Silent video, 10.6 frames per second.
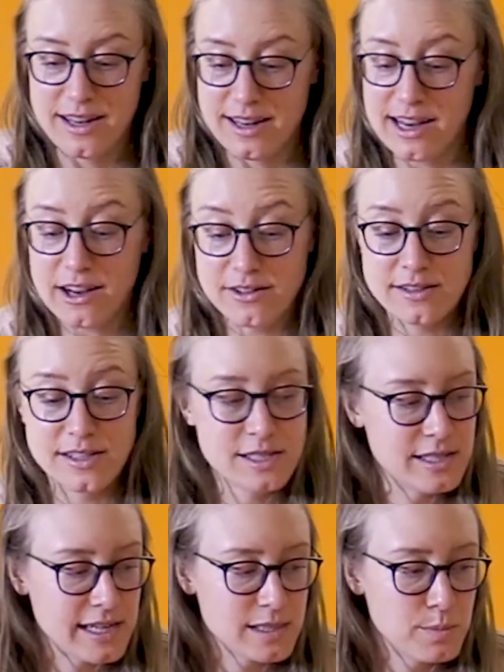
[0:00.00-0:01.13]
Now, this
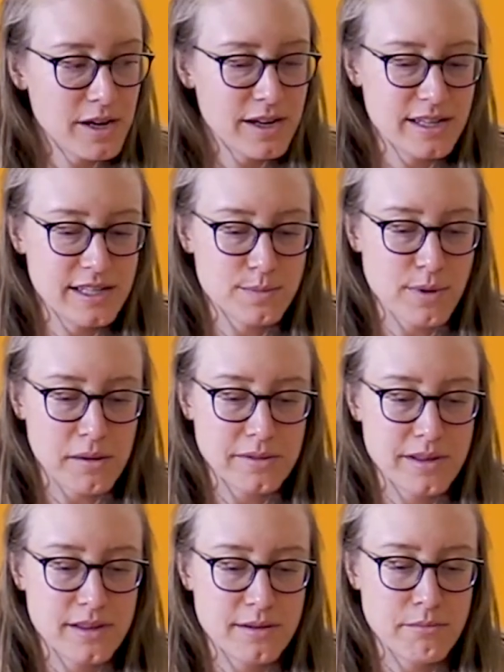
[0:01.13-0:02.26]
next part is probably
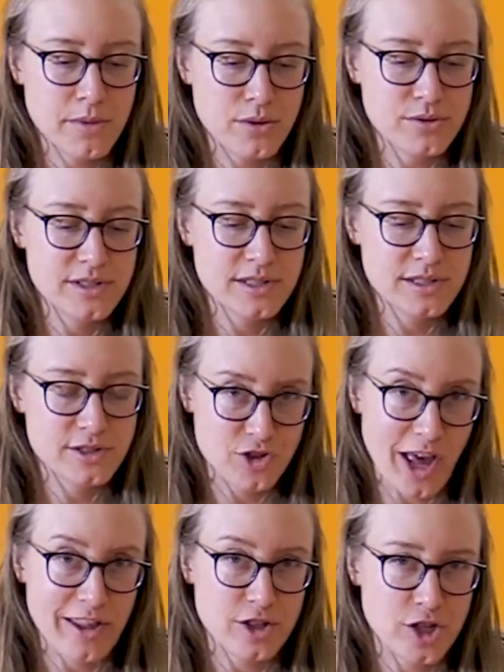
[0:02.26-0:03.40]
the most
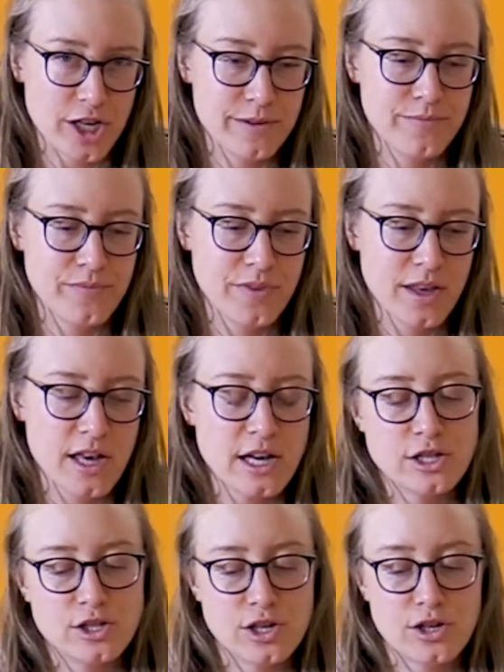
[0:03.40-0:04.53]
challenging.
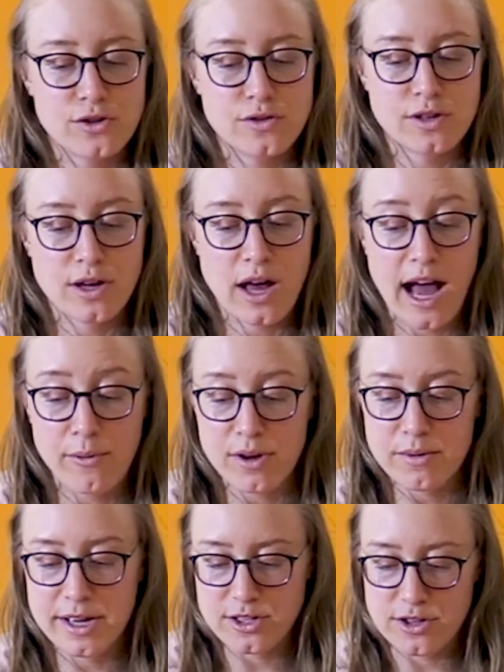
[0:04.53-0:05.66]
So I want to
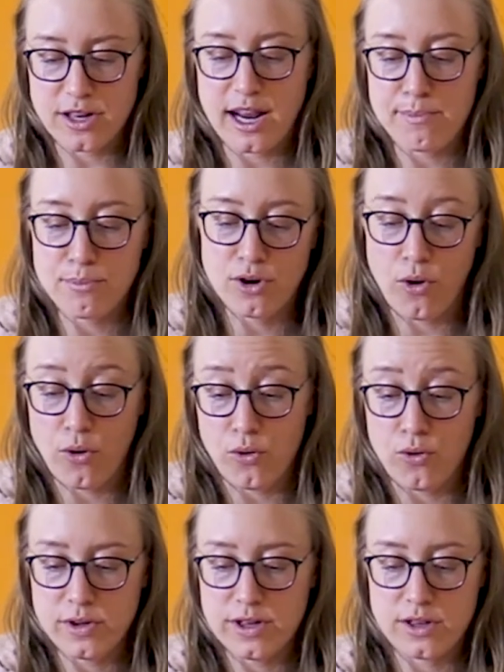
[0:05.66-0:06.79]
make sure that I put a
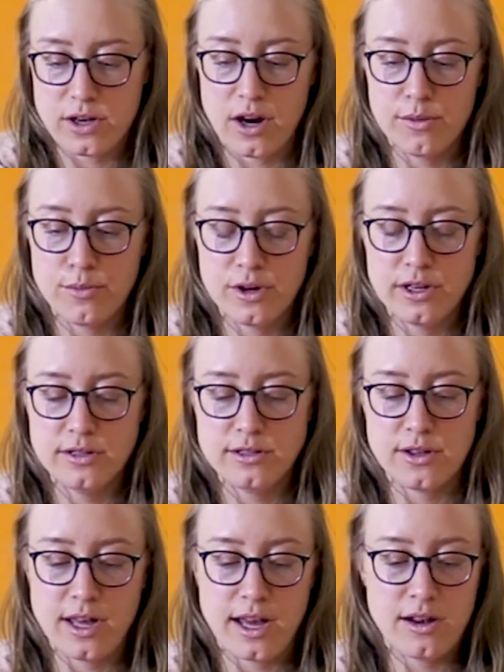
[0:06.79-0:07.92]
hole in the cardboard so
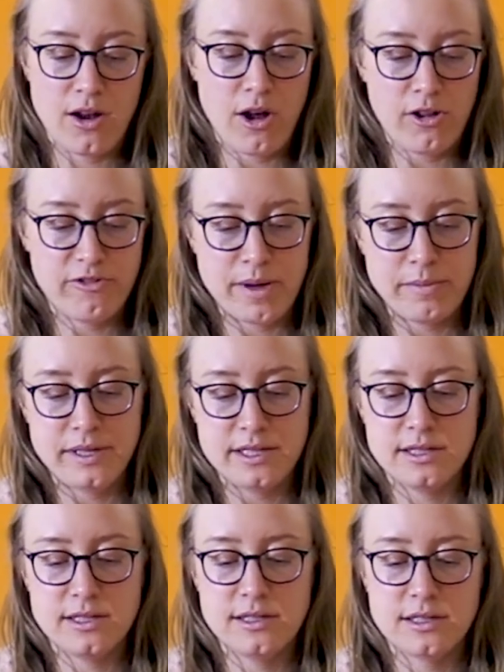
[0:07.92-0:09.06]
that all of my
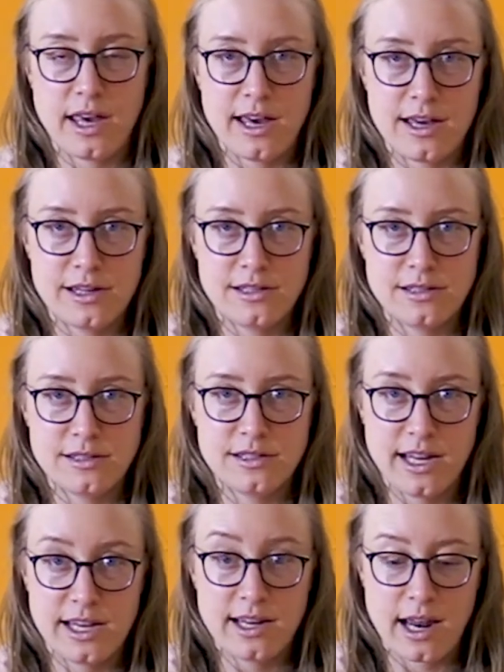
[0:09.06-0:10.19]
pieces can
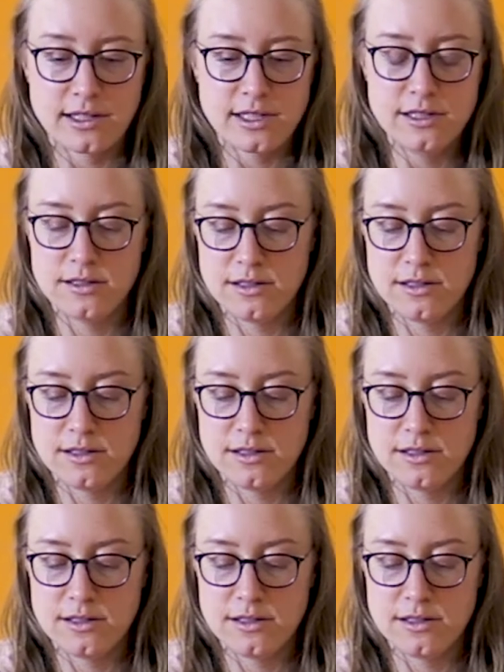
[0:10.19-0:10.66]
stay connected.